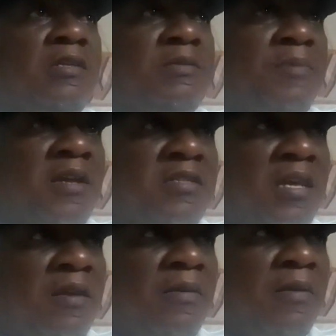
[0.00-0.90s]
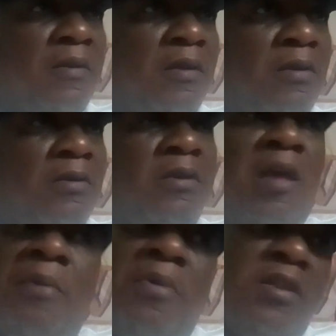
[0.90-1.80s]
You see me, I say.
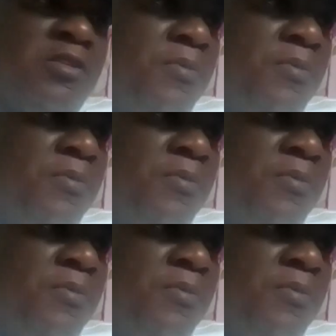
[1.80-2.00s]
Yeah, man,